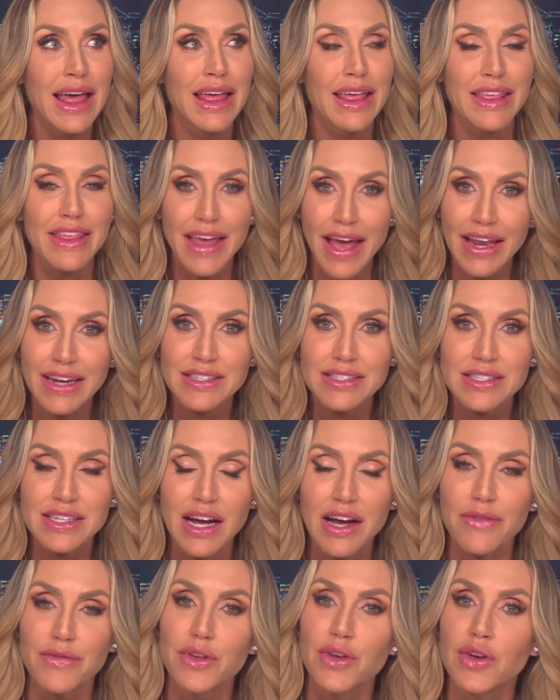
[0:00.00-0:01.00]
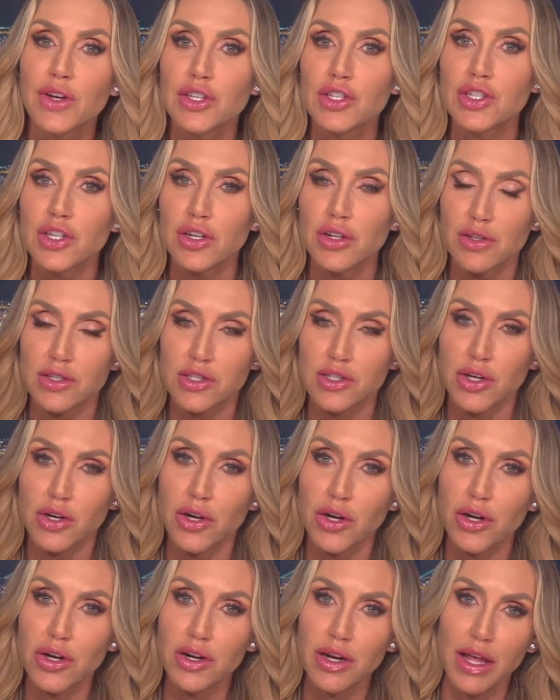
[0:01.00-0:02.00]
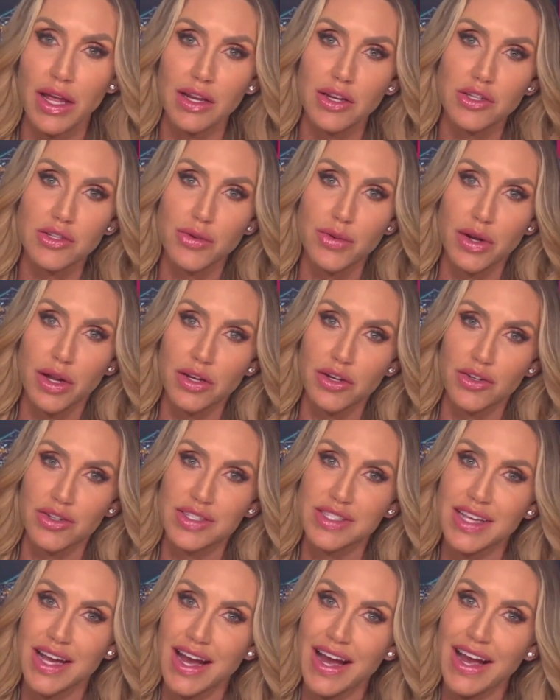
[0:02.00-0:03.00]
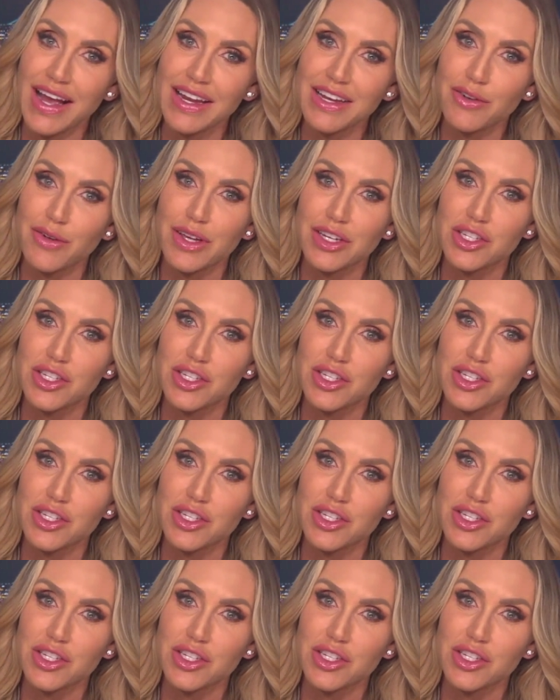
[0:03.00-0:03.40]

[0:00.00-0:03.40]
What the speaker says: That is tough. You could turn and do it on your side,